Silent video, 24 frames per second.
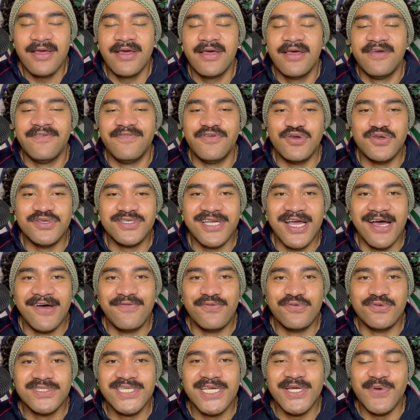A few
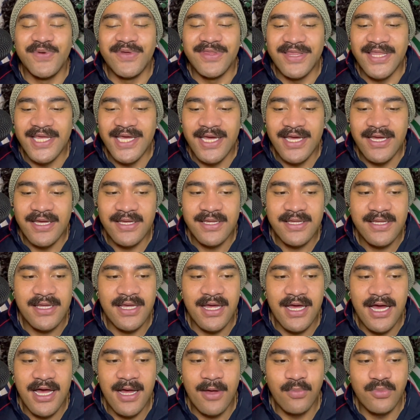scuffles here and there,
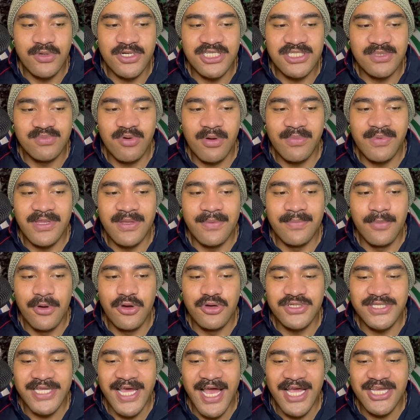which is probably the
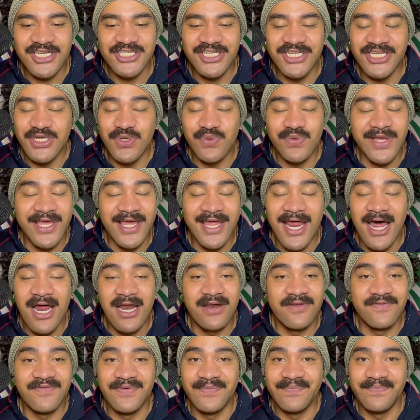most action you'll get out
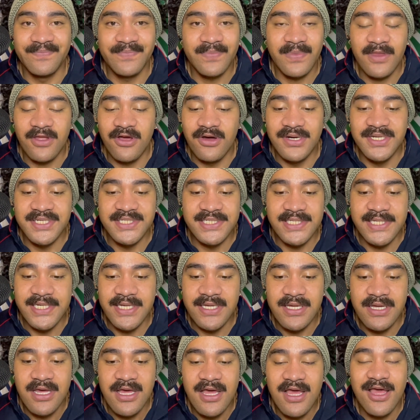of him,
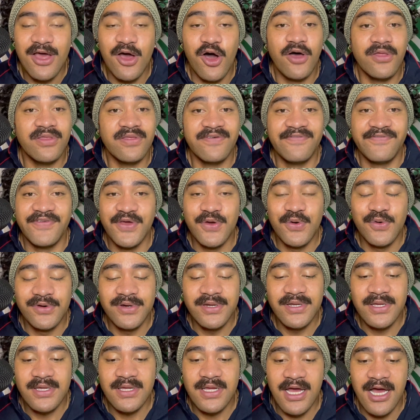honestly, on the field,
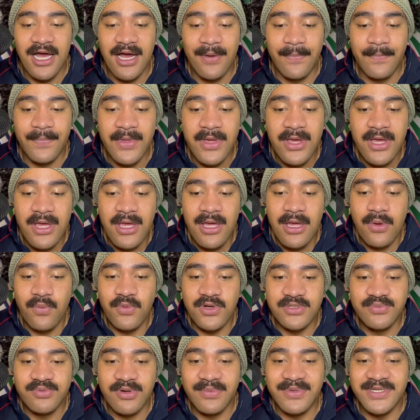
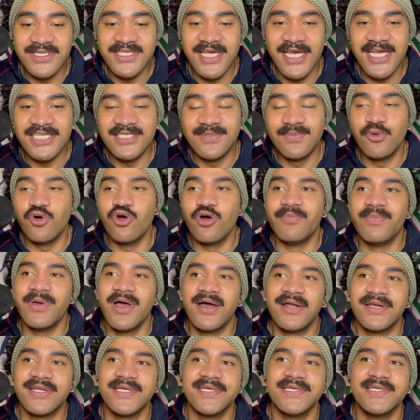which probably says more
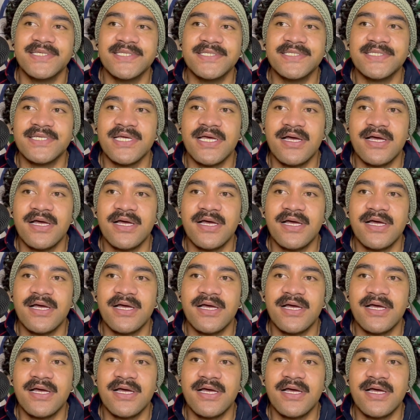about his